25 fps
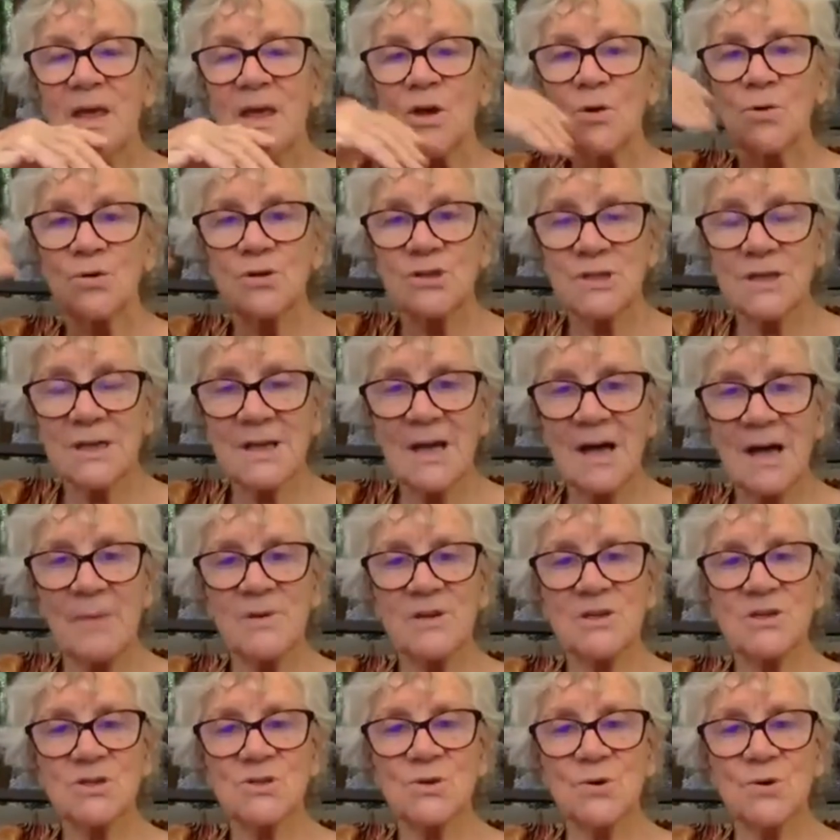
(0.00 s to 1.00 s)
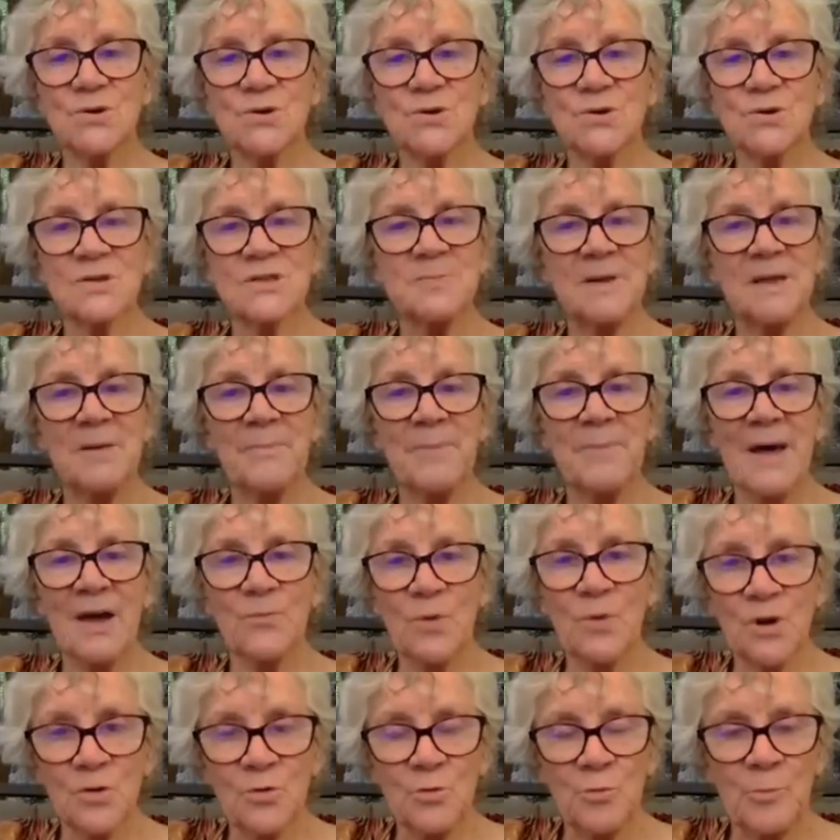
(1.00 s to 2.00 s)
Could she come and talk to me
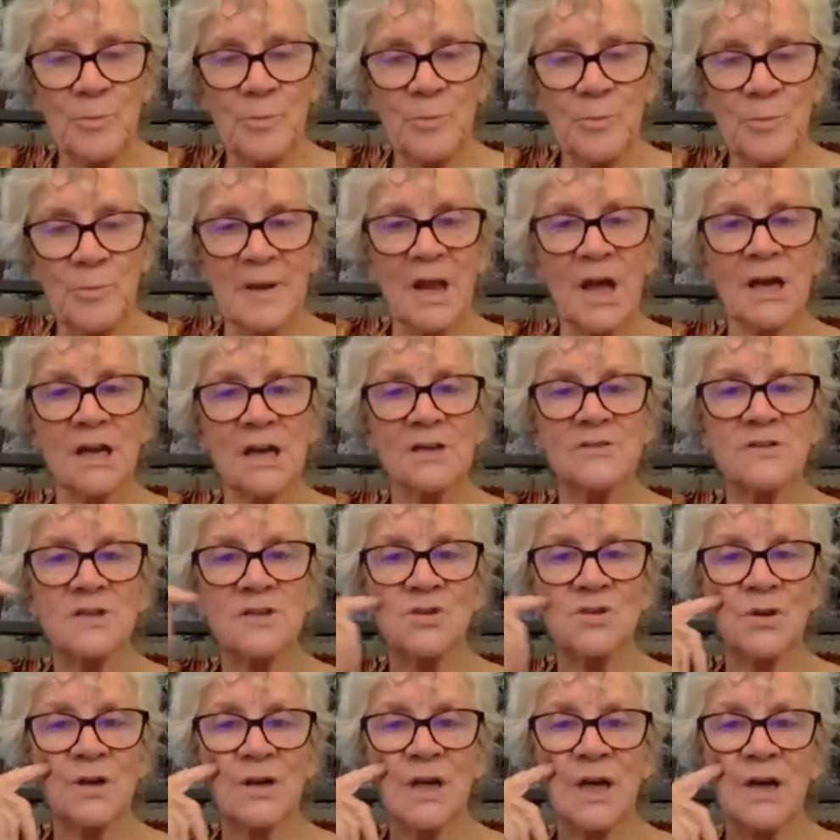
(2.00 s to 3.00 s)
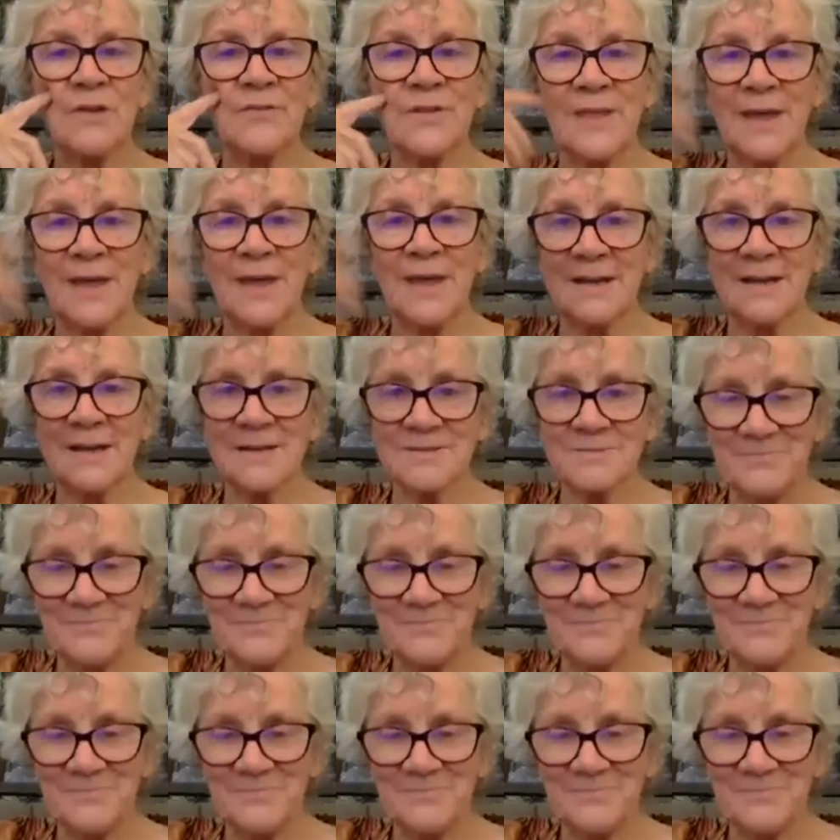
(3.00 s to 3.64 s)
about what it would be like if she took over that?